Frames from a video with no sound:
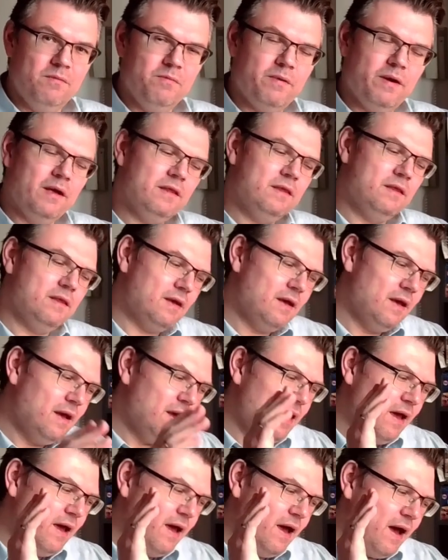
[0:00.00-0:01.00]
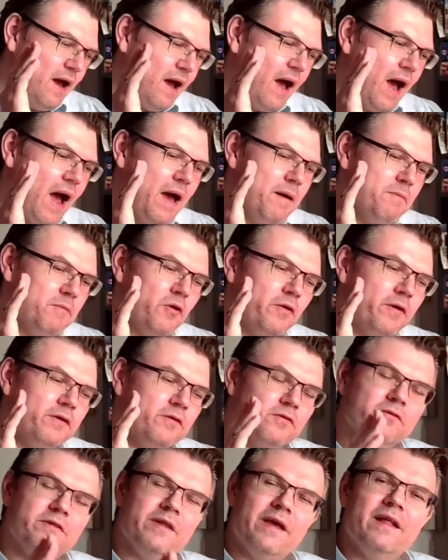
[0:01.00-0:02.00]
but I'm going
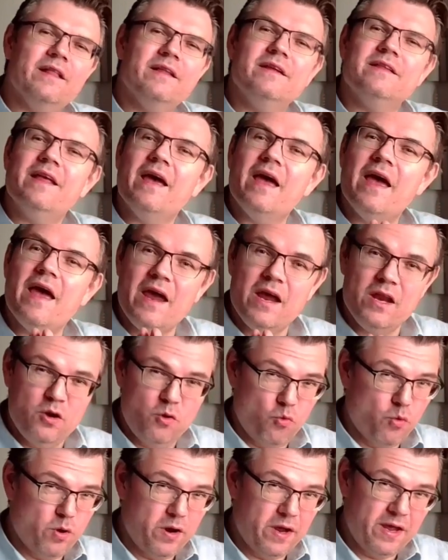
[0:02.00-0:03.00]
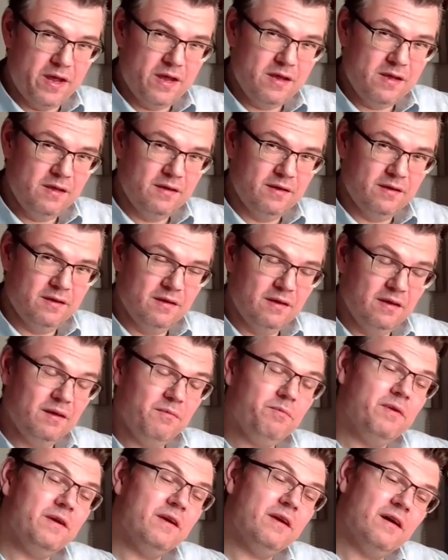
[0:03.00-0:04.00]
to tell it anyway, uh,
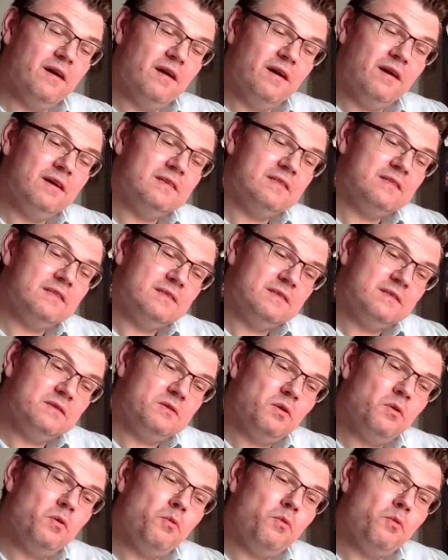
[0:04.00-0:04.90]
because